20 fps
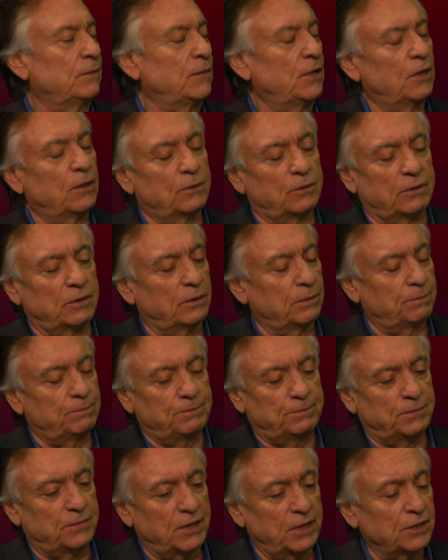you know, the
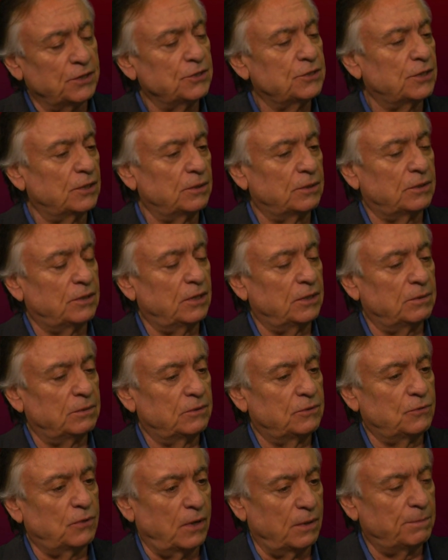things that, that
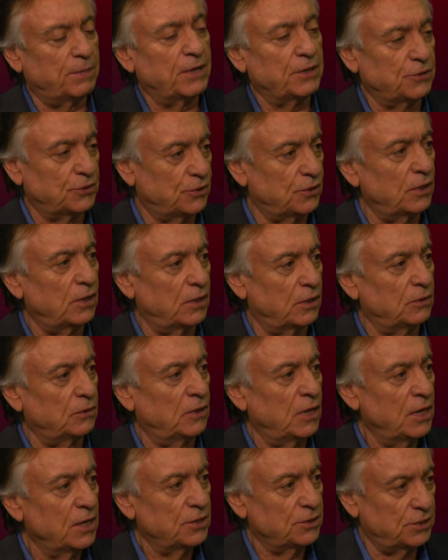Trump has
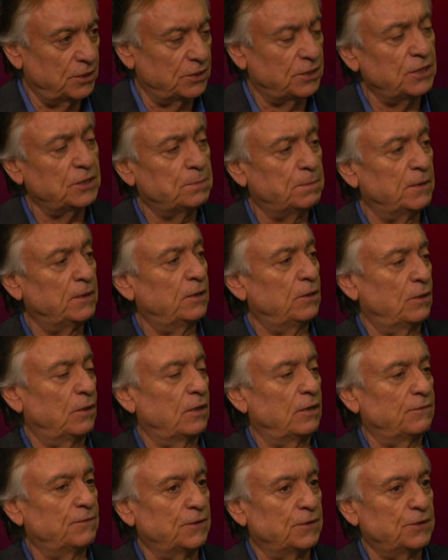done since he's been in
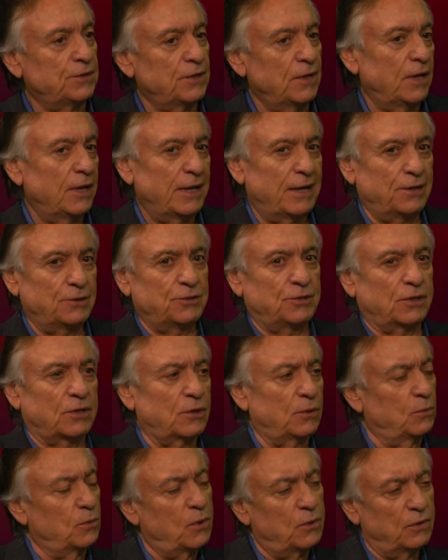office. How's the
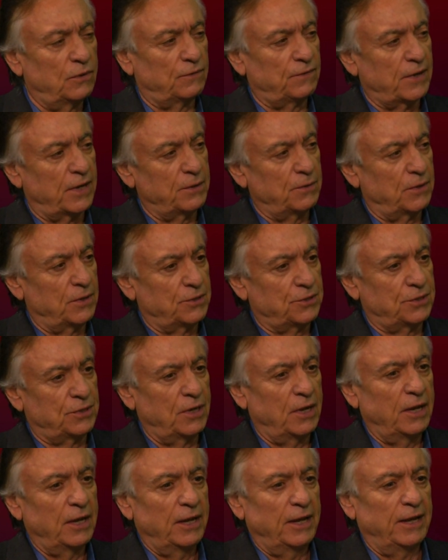coronavirus
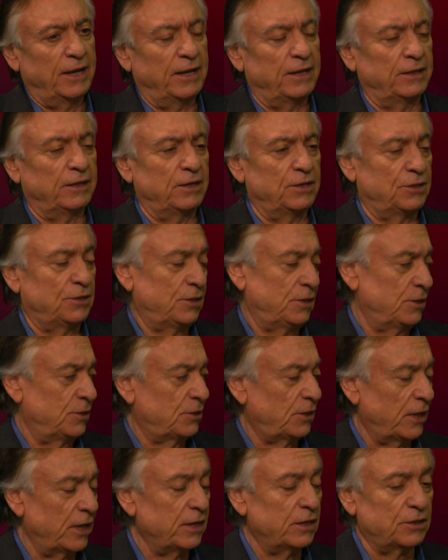and this,
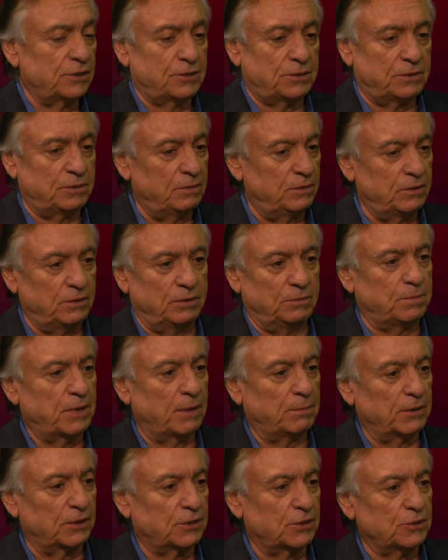this latest
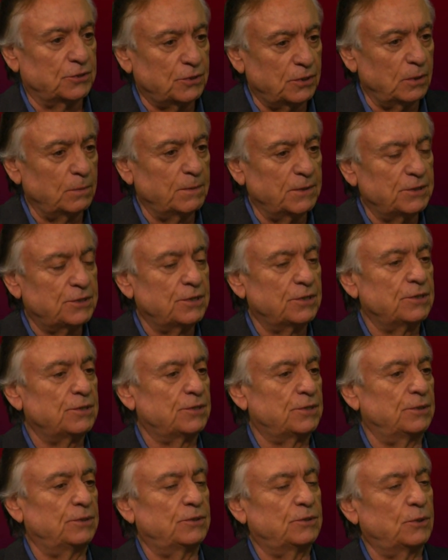public
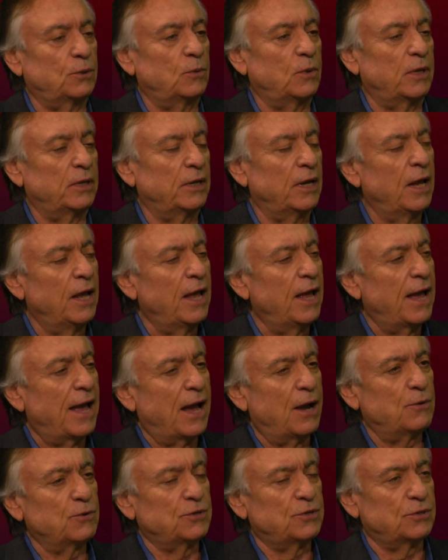disturbances and so on,
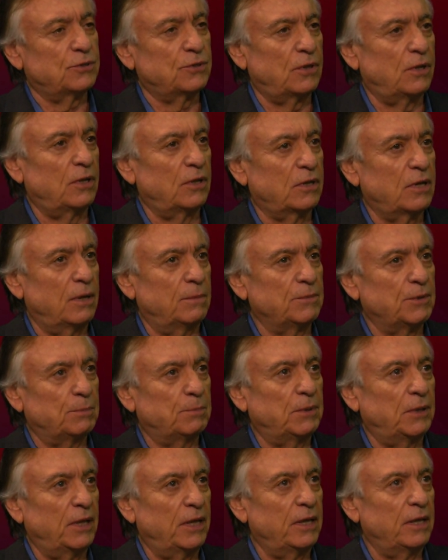how has this all come to
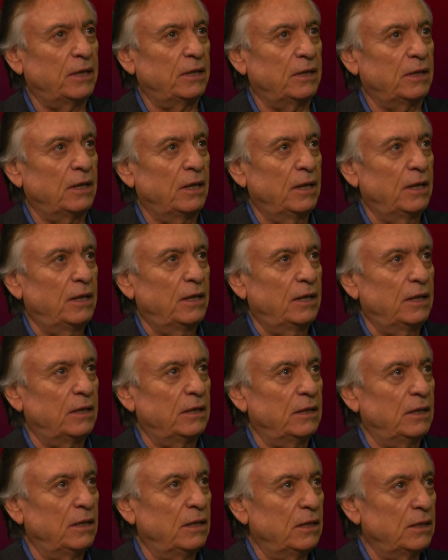play
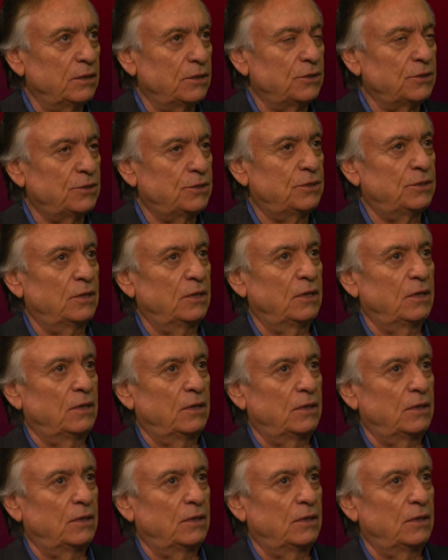in his